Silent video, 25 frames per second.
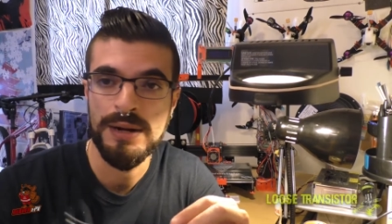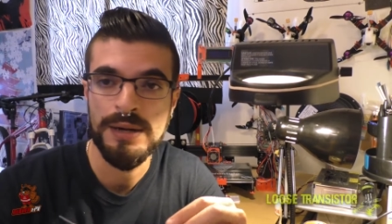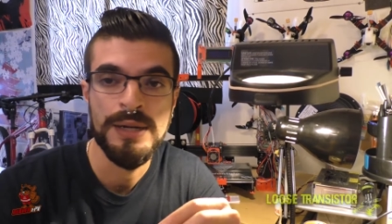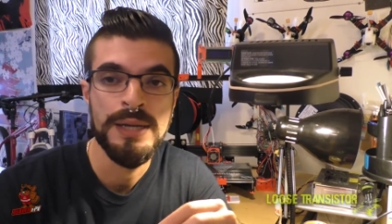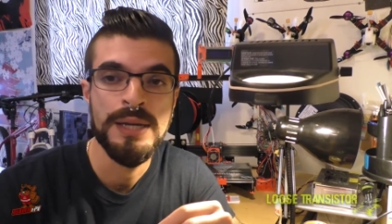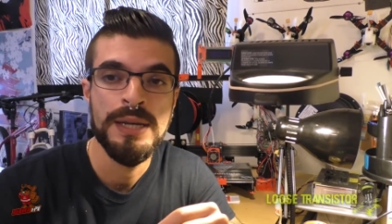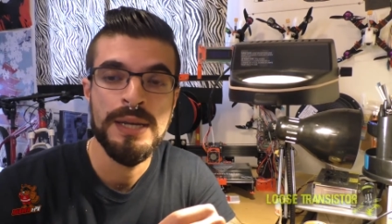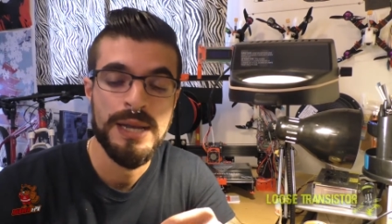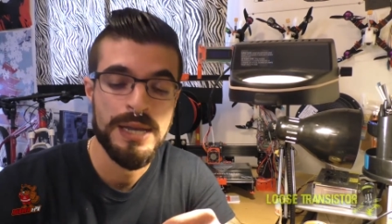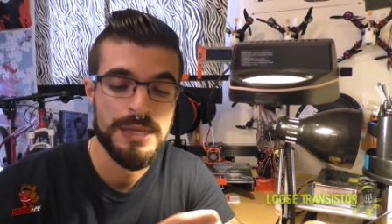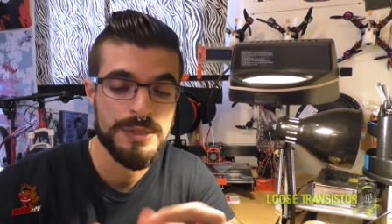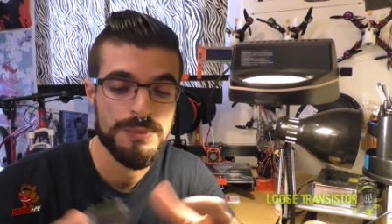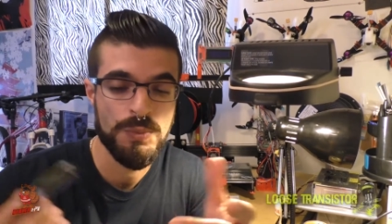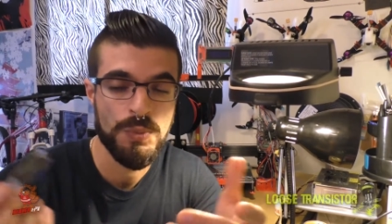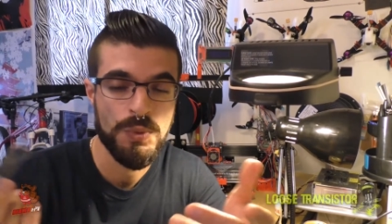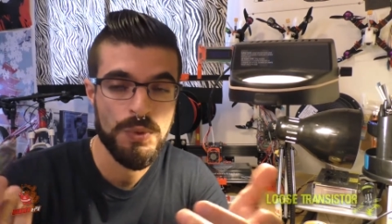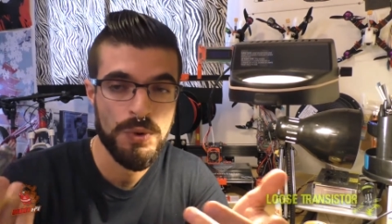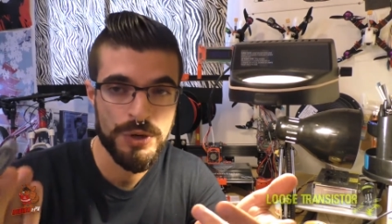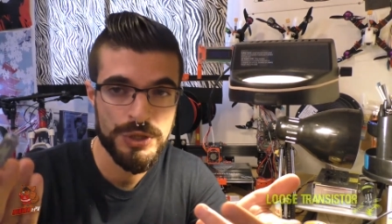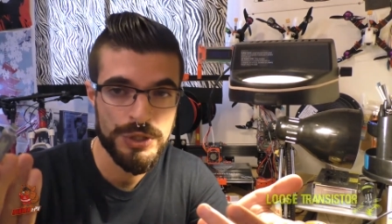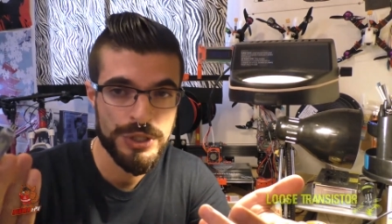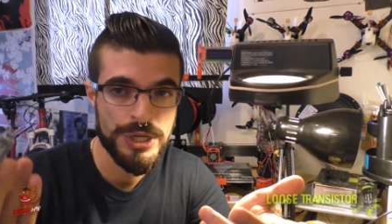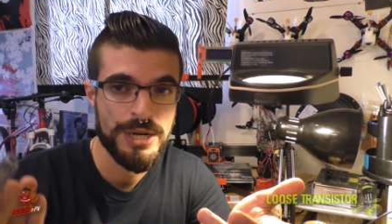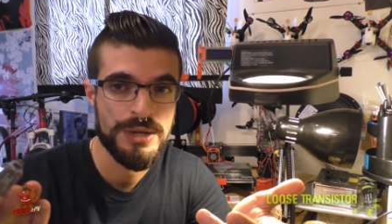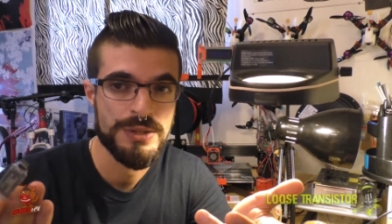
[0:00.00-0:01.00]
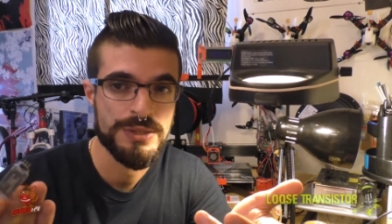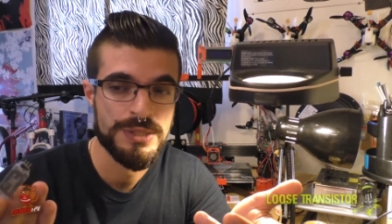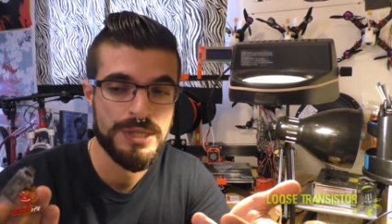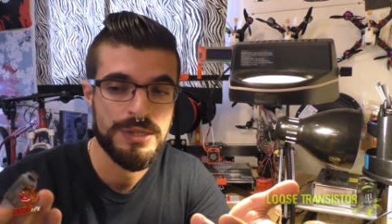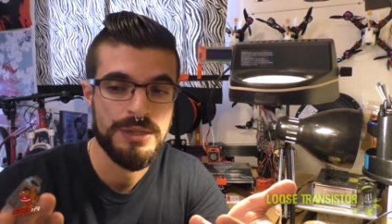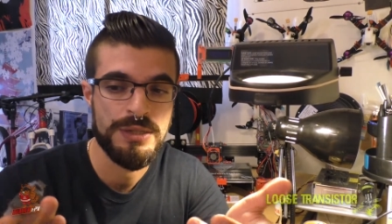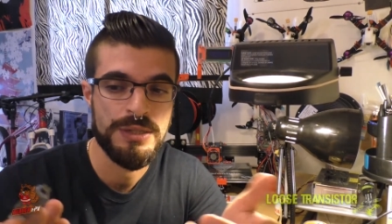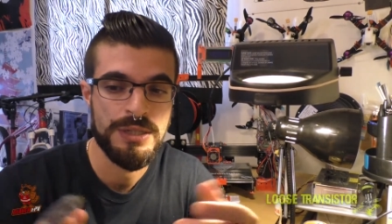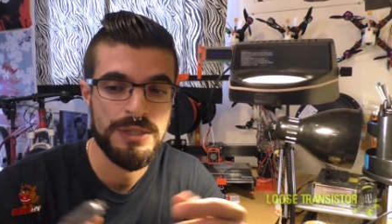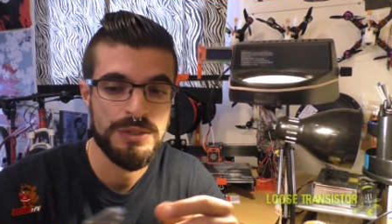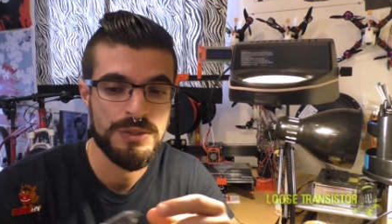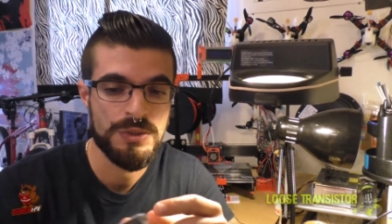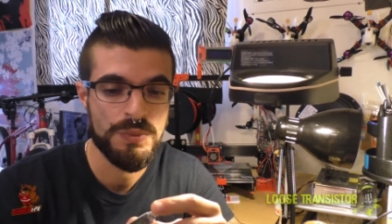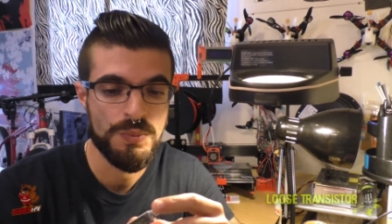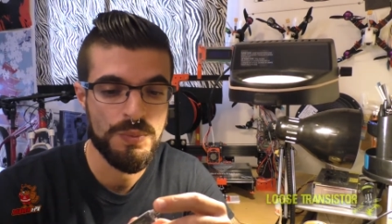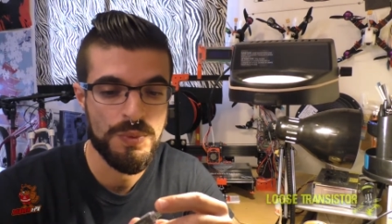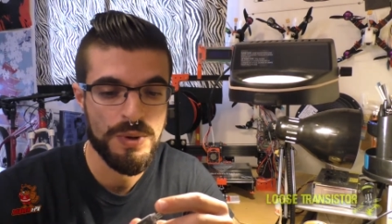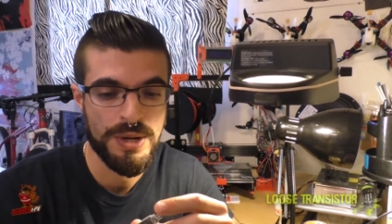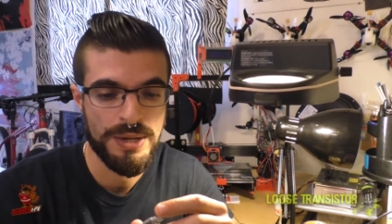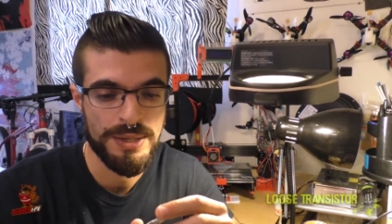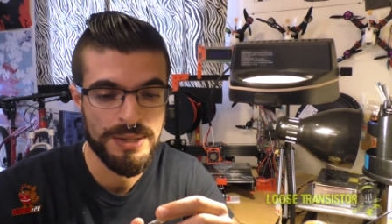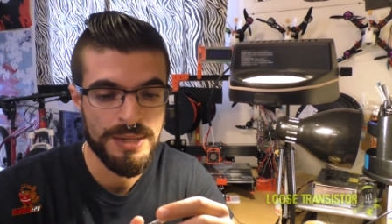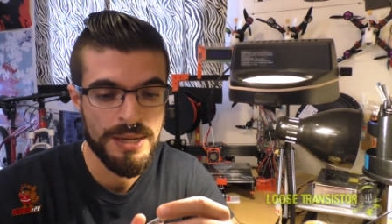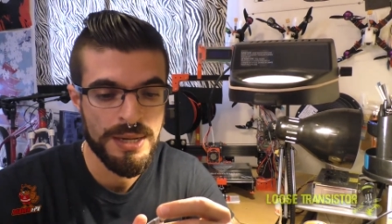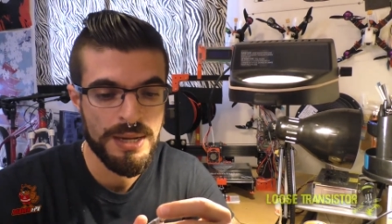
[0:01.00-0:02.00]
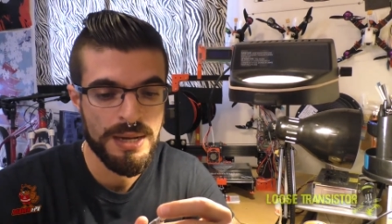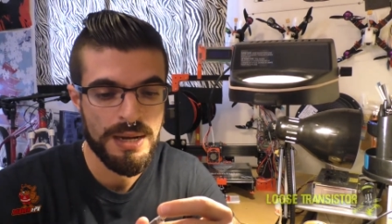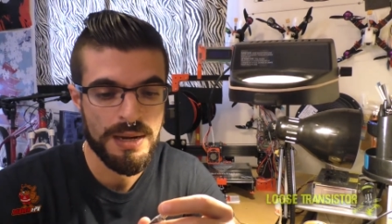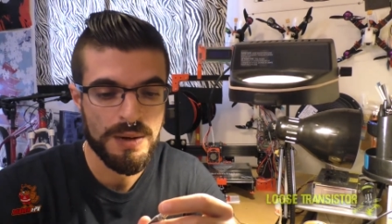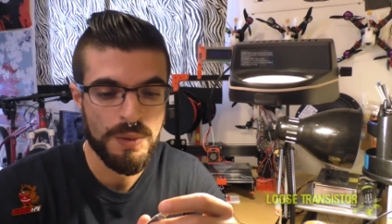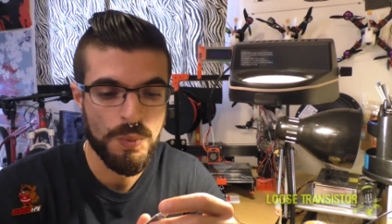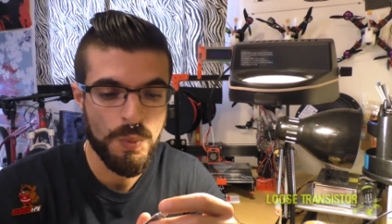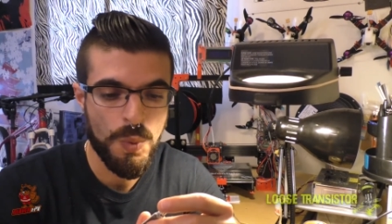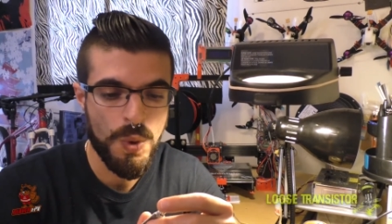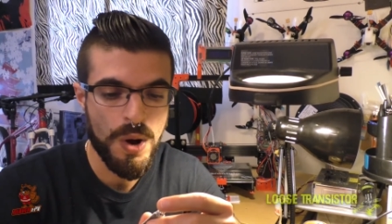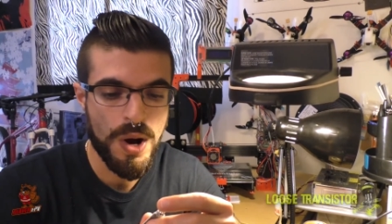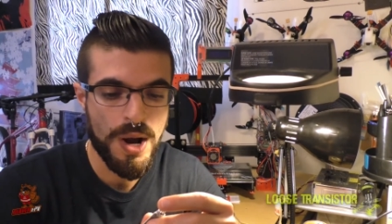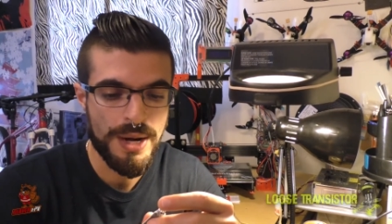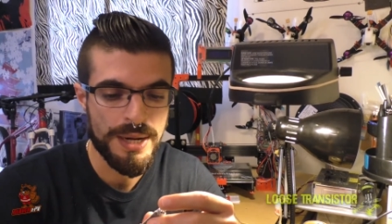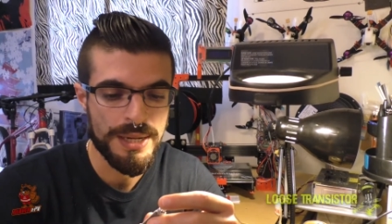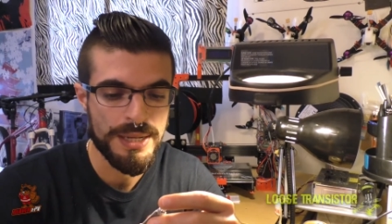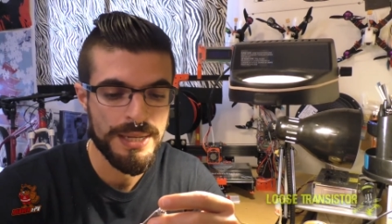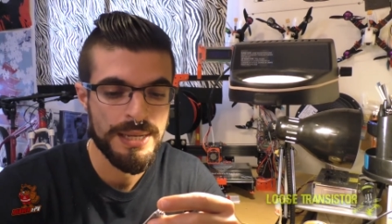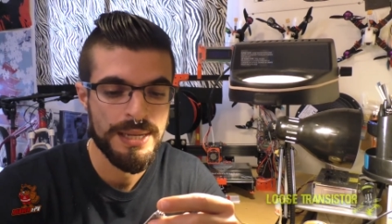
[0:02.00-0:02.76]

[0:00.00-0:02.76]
It has more channels than you need to run a quad.